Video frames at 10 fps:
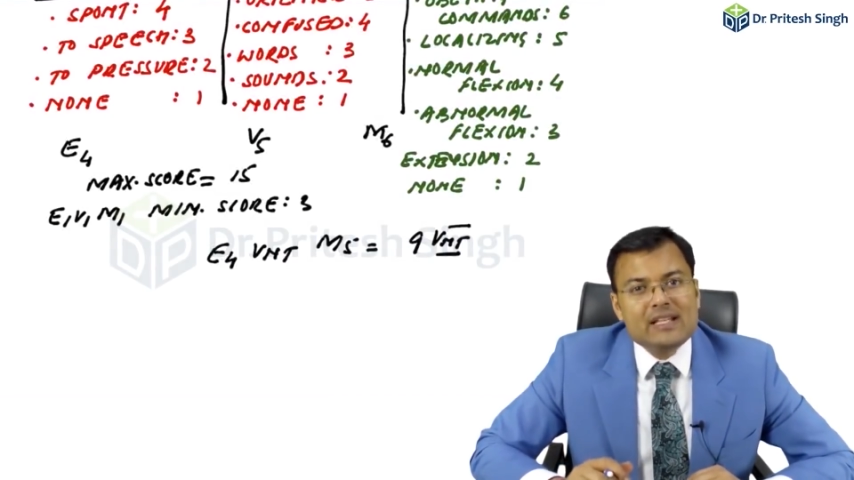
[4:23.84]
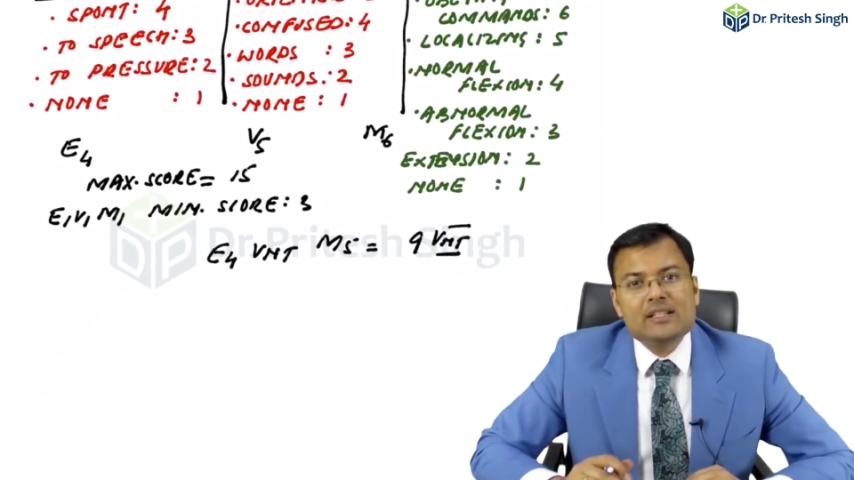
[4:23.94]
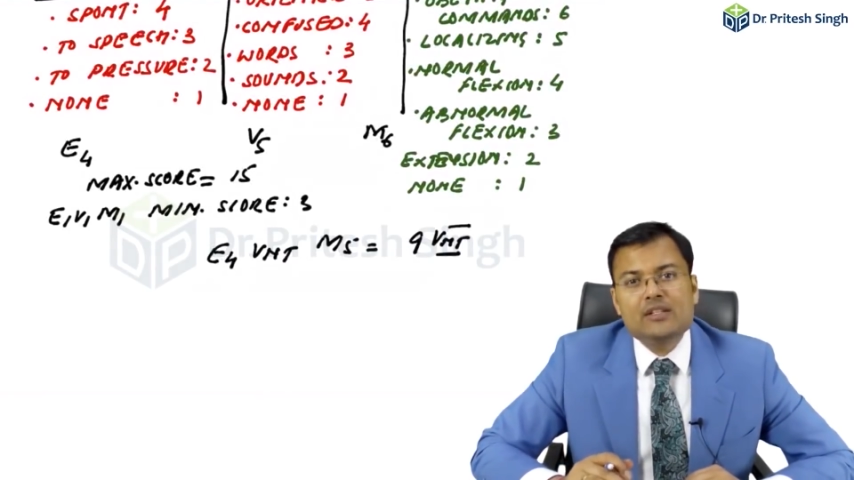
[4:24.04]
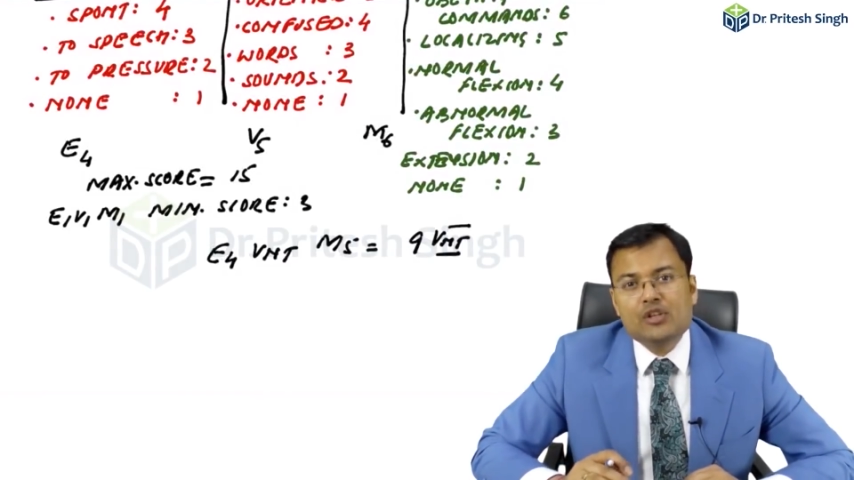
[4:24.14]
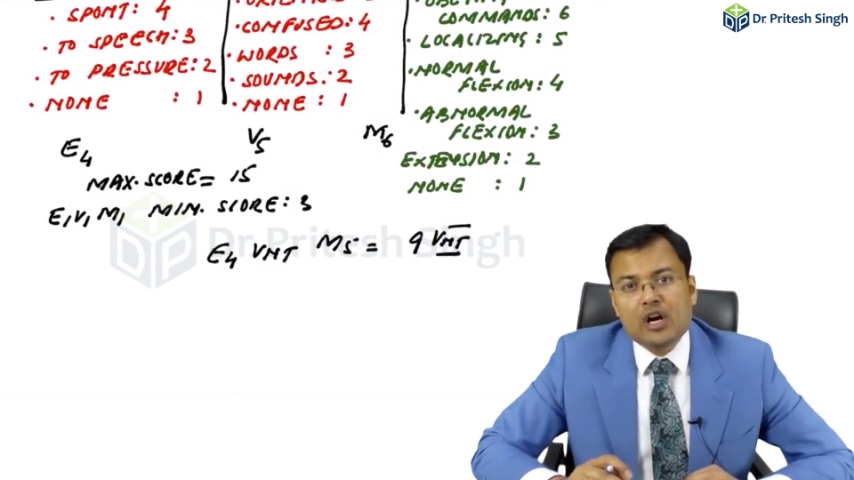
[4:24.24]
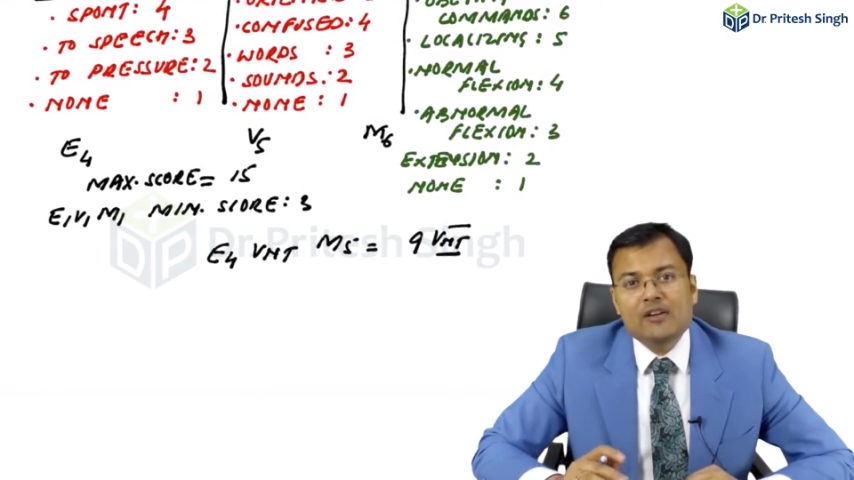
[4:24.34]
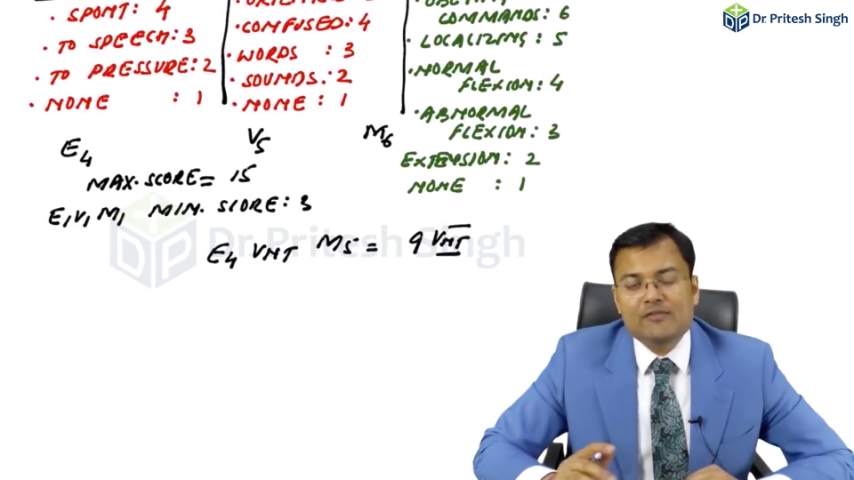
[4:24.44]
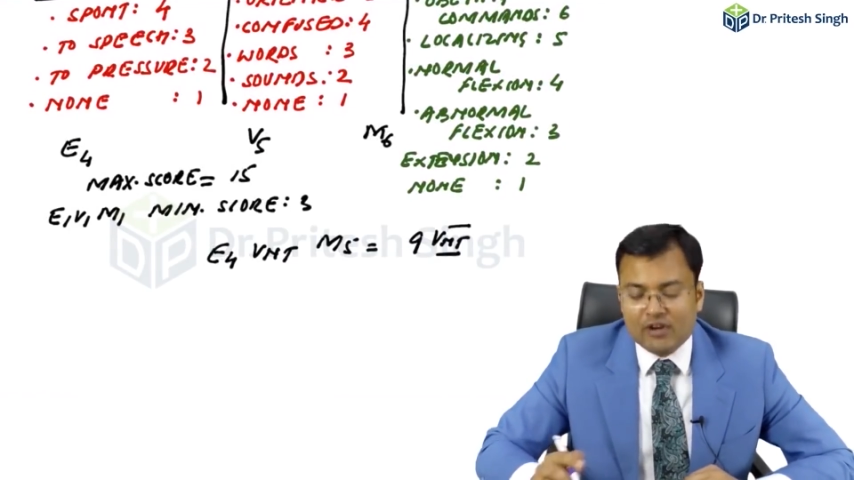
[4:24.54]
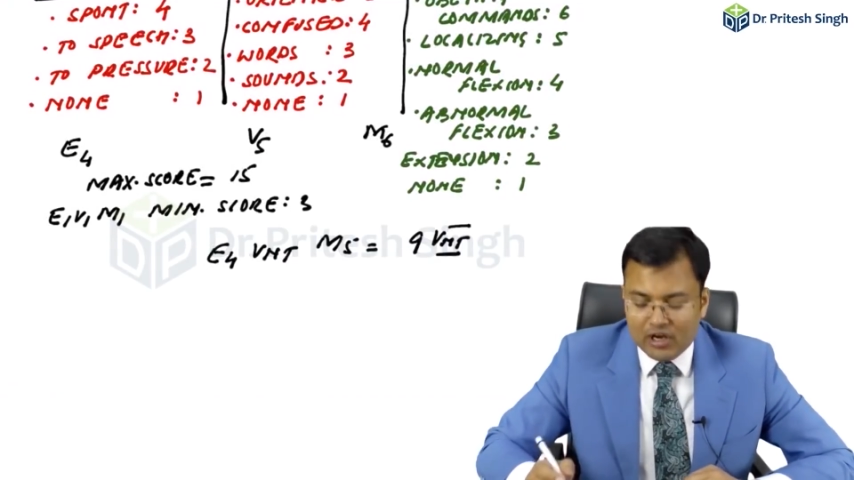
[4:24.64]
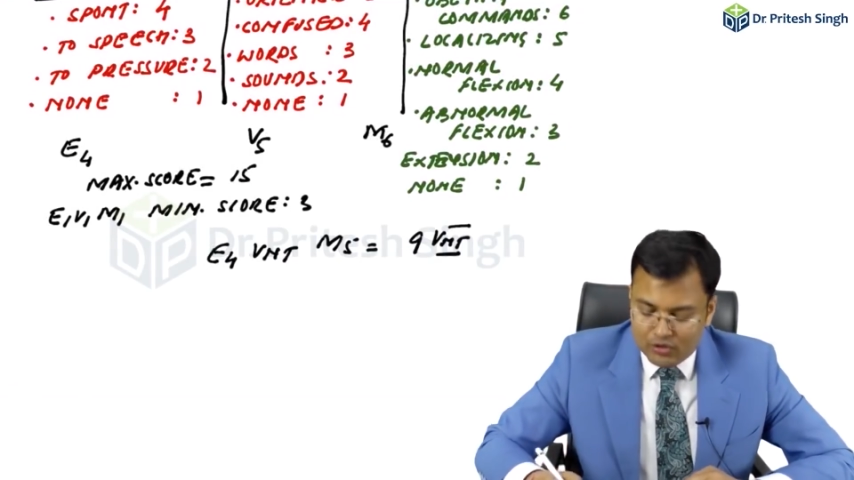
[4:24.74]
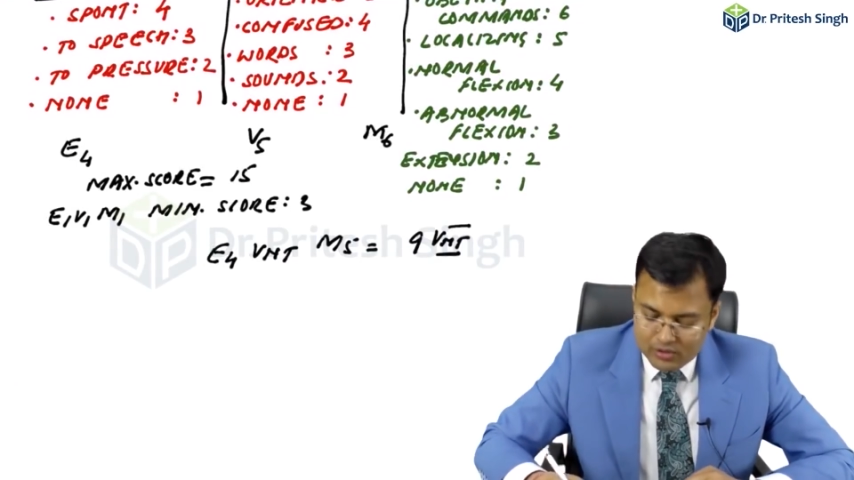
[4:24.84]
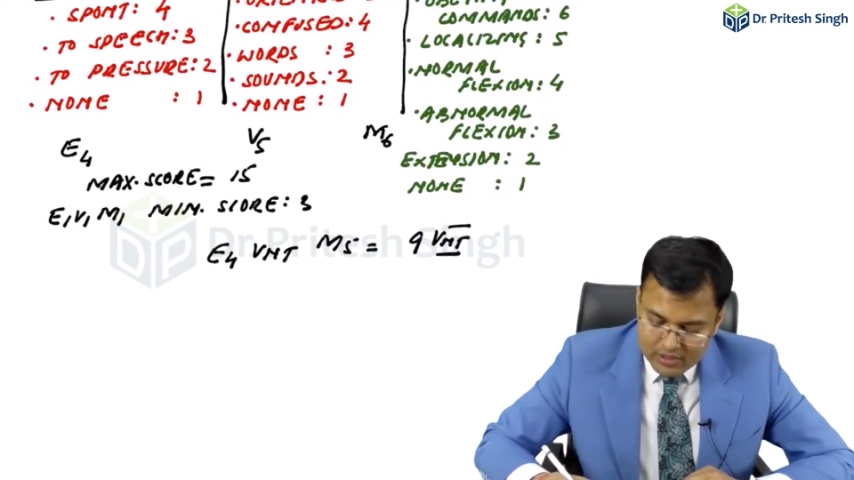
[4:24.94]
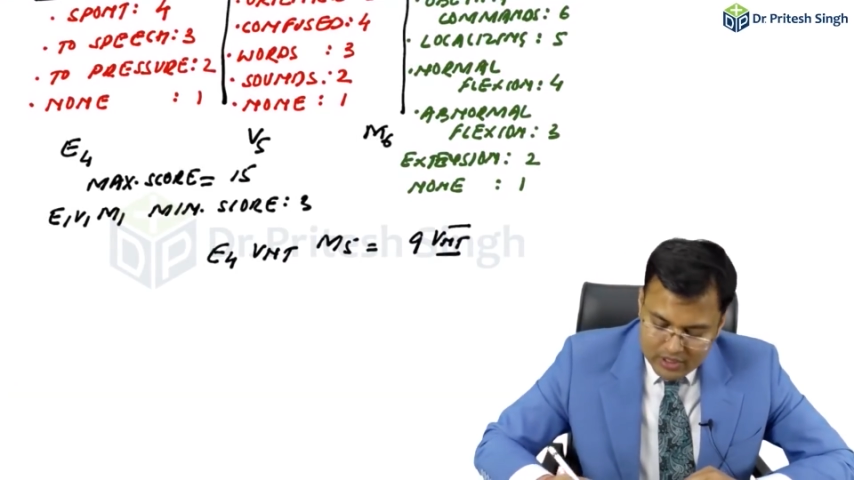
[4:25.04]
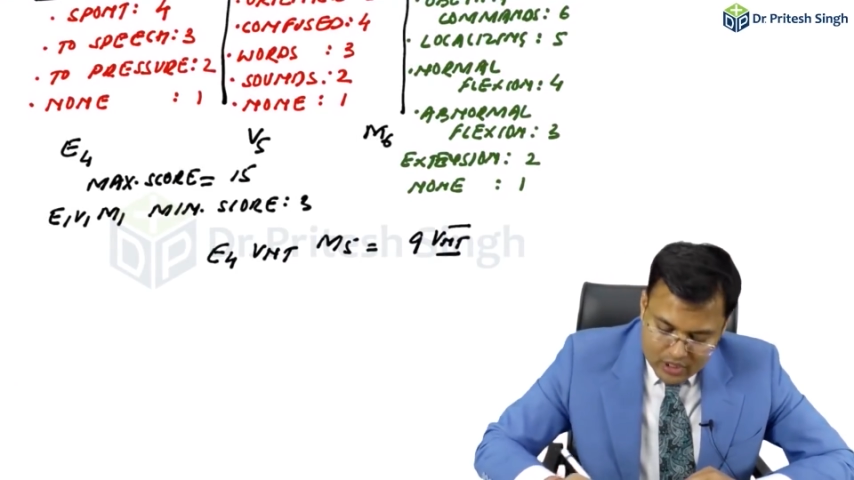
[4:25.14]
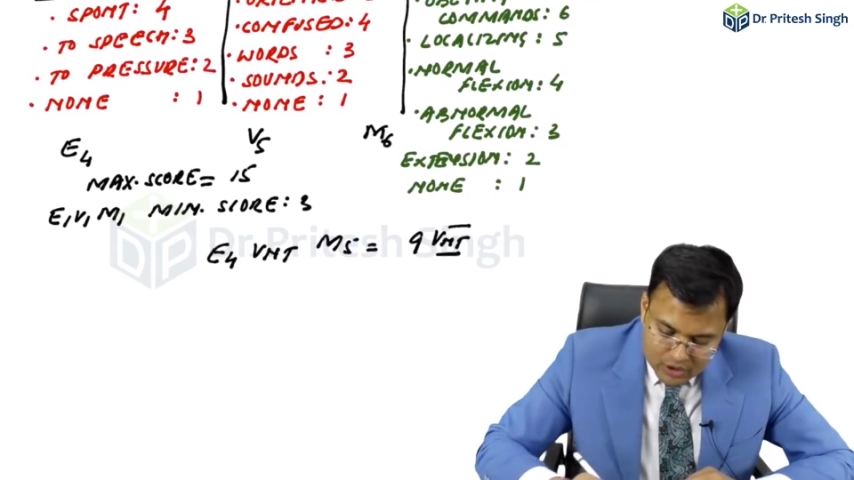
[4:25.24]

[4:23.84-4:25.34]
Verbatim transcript: is not followed.